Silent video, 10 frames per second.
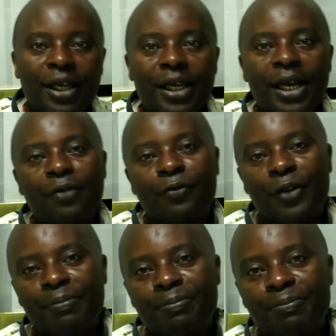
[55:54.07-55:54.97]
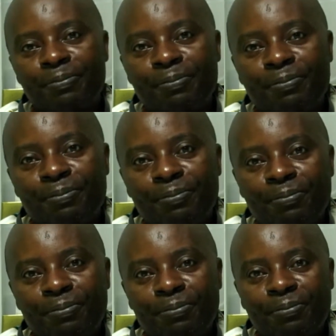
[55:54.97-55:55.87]
AFM
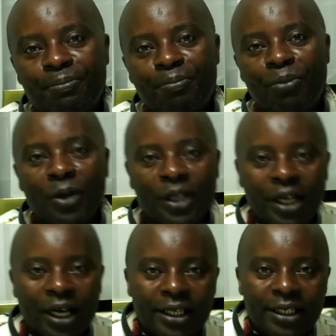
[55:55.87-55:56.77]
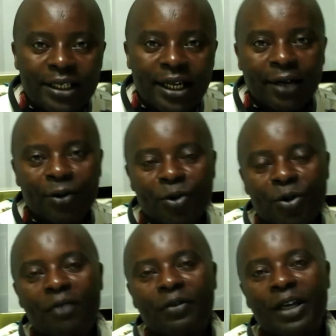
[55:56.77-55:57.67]
morning class, and I also
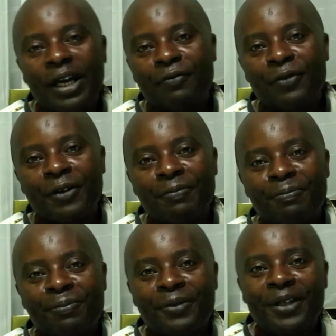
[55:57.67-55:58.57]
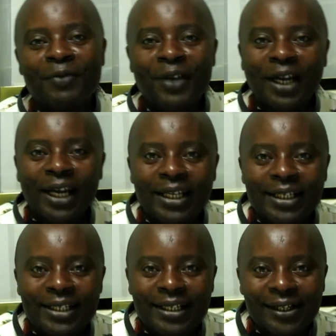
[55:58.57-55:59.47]
have AFM evening
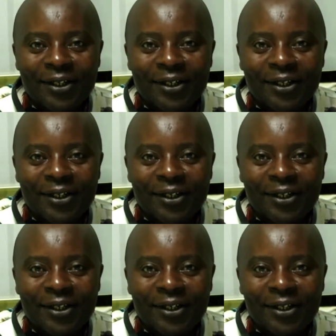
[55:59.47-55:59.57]
class.